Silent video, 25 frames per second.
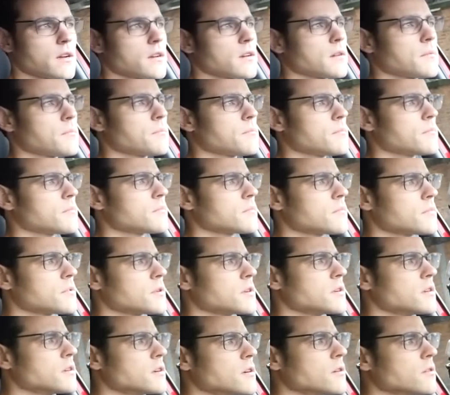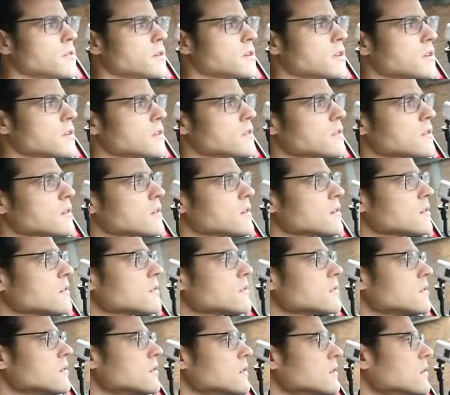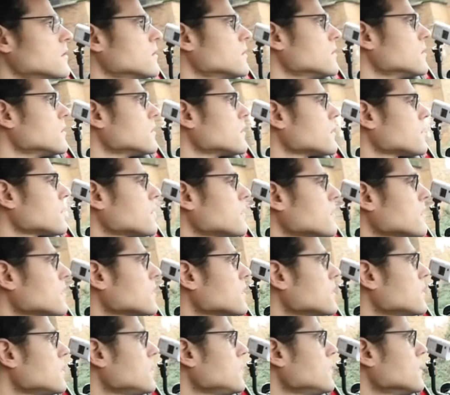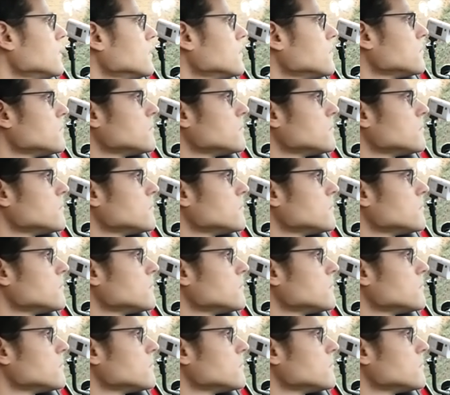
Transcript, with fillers: I'm going here now. Uh, I think here.